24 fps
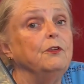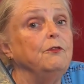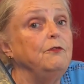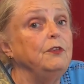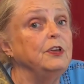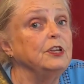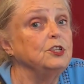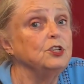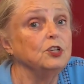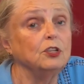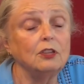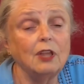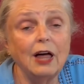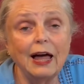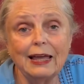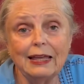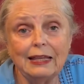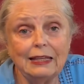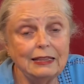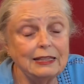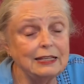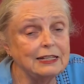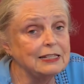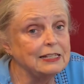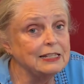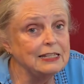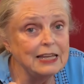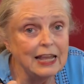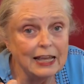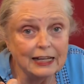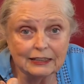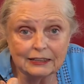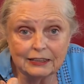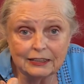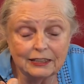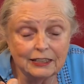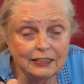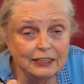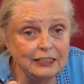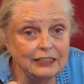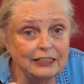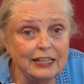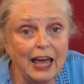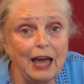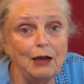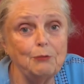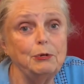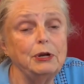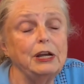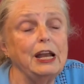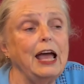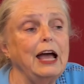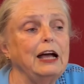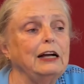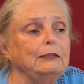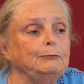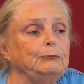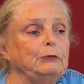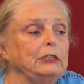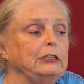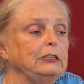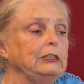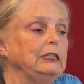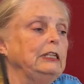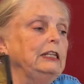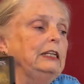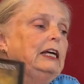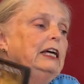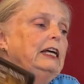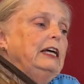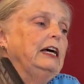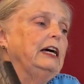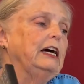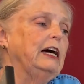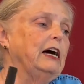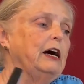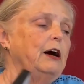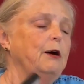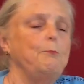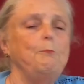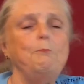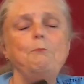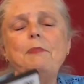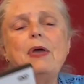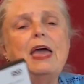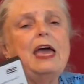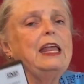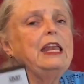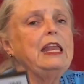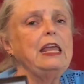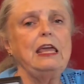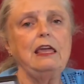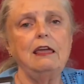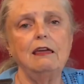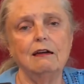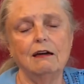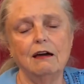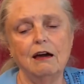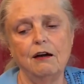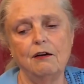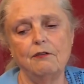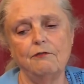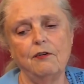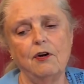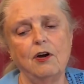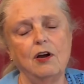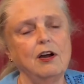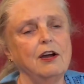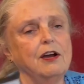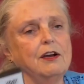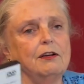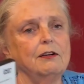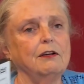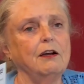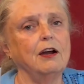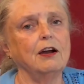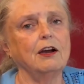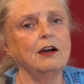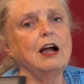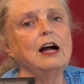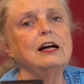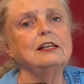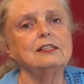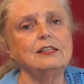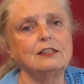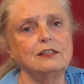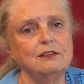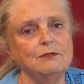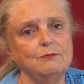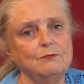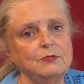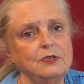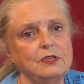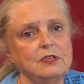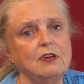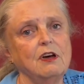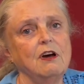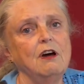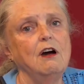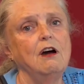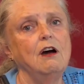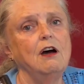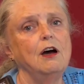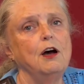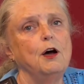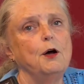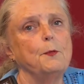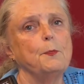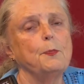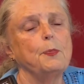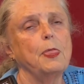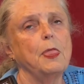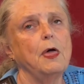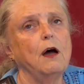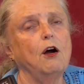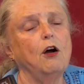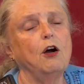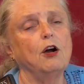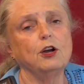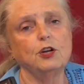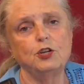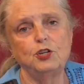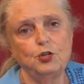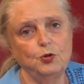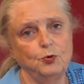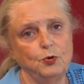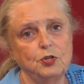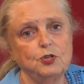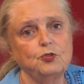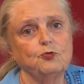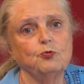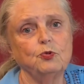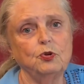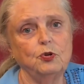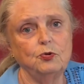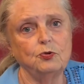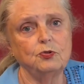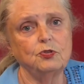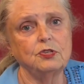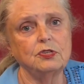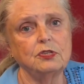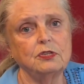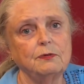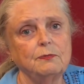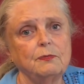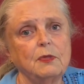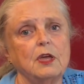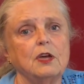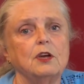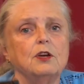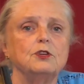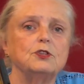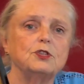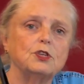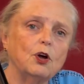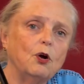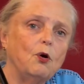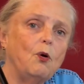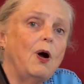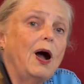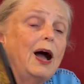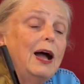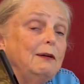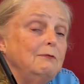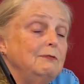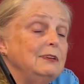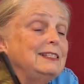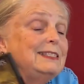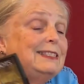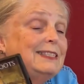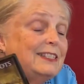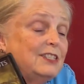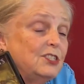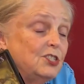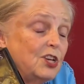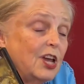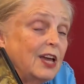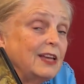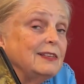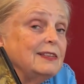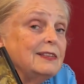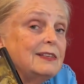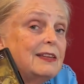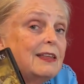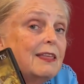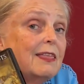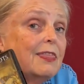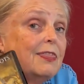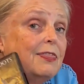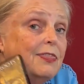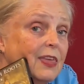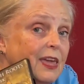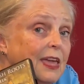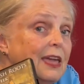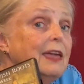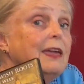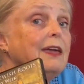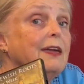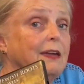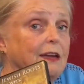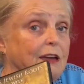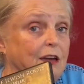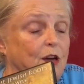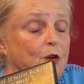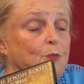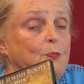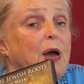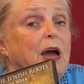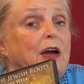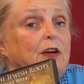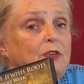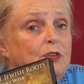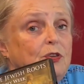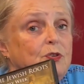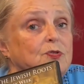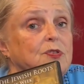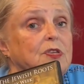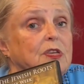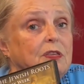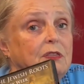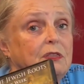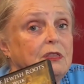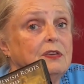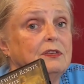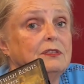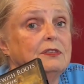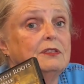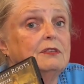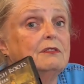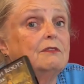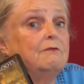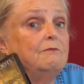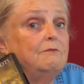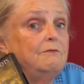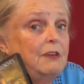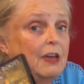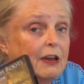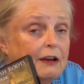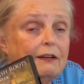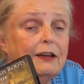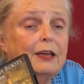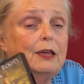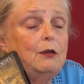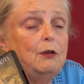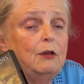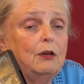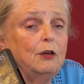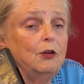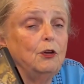vigil light that's next to the tabernacle. Many of our customs are Jewish roots. So I would suggest thinking about using this very